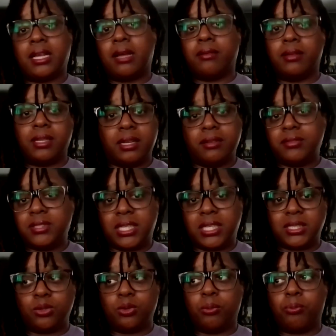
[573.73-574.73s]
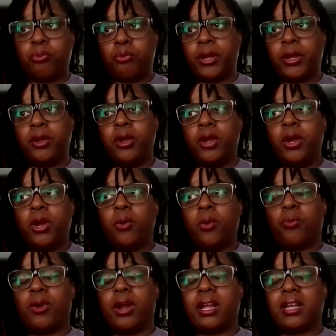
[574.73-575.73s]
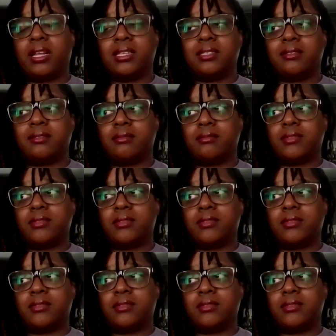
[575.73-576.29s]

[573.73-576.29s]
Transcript: Because I would love to get to a point where I could